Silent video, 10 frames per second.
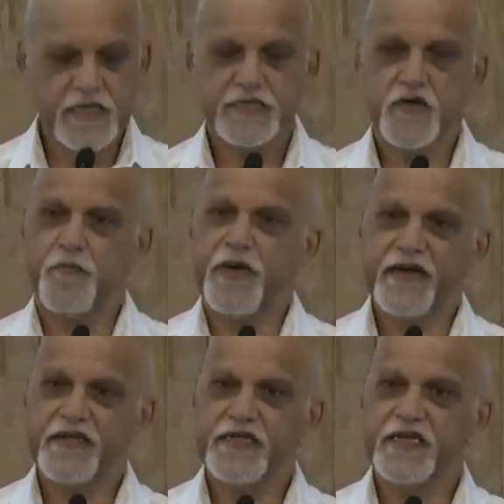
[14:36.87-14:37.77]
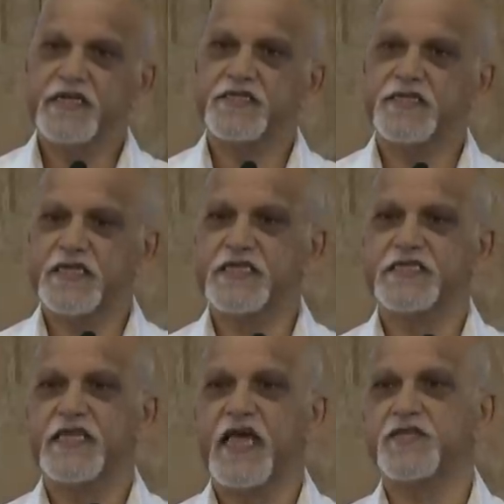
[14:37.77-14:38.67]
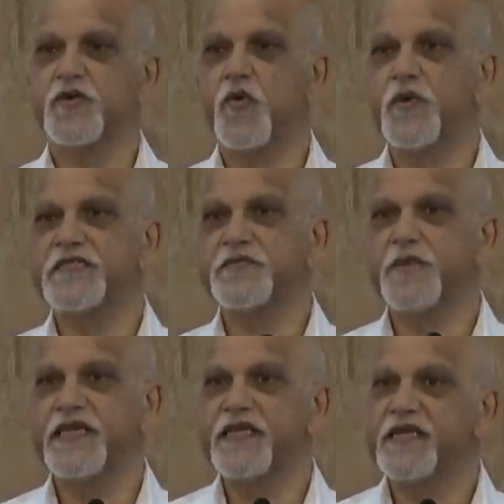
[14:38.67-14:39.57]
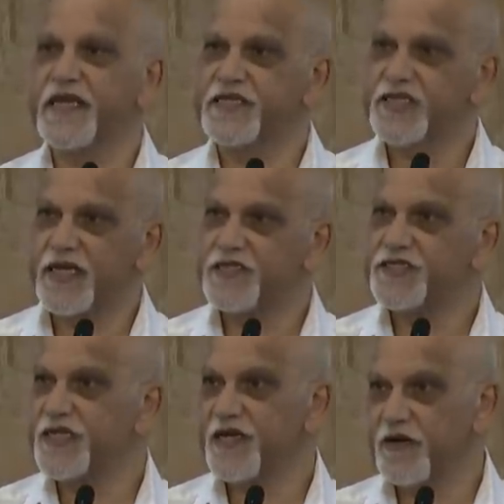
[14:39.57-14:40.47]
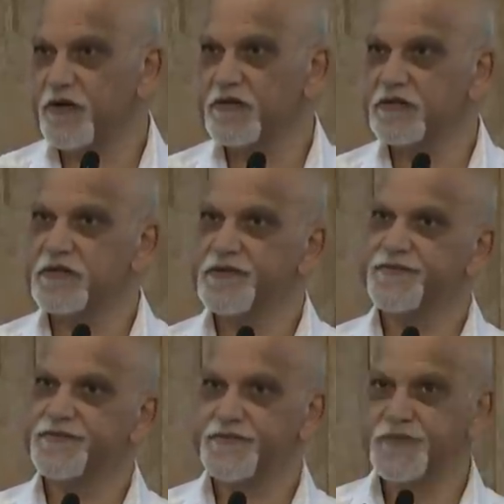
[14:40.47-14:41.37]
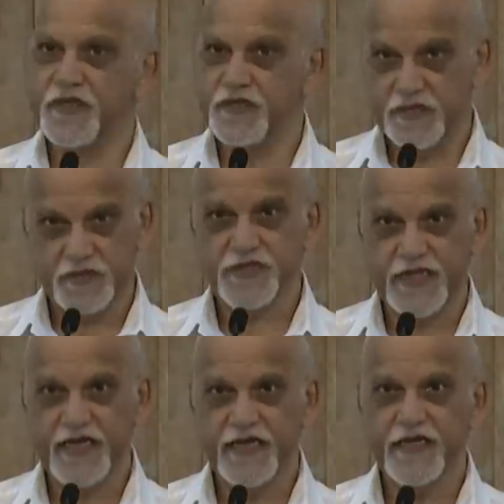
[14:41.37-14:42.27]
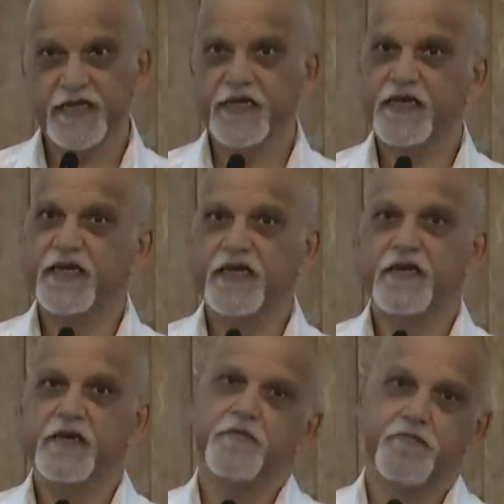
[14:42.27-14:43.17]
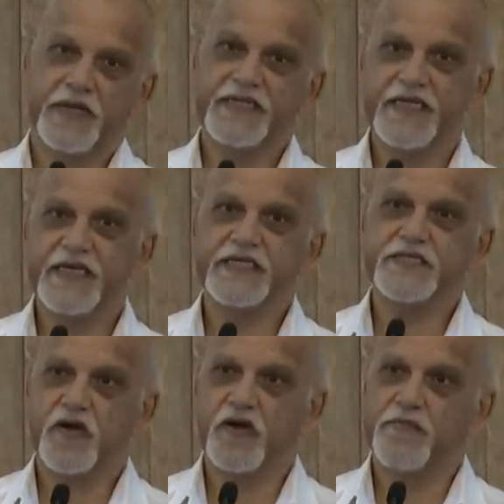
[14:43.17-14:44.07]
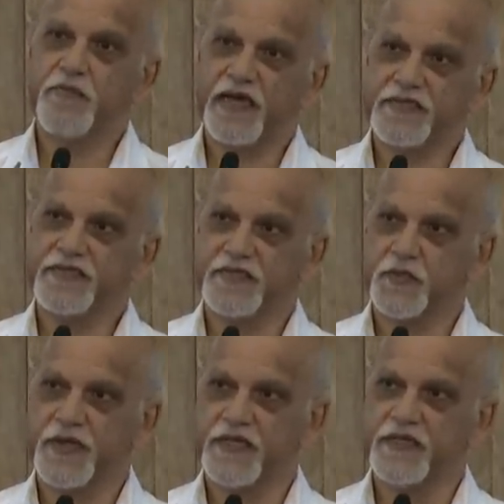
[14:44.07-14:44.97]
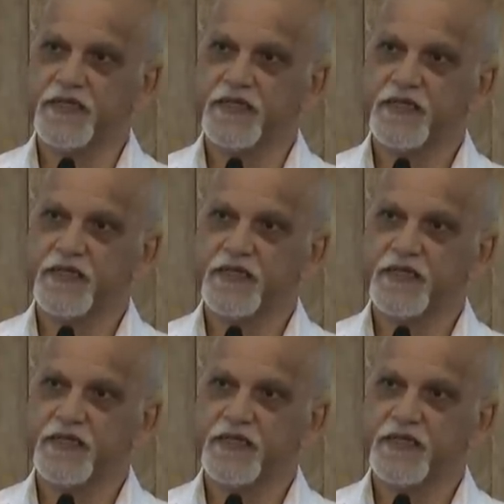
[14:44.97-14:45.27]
So parenting has always been a challenging role, not today, but years gone past as well.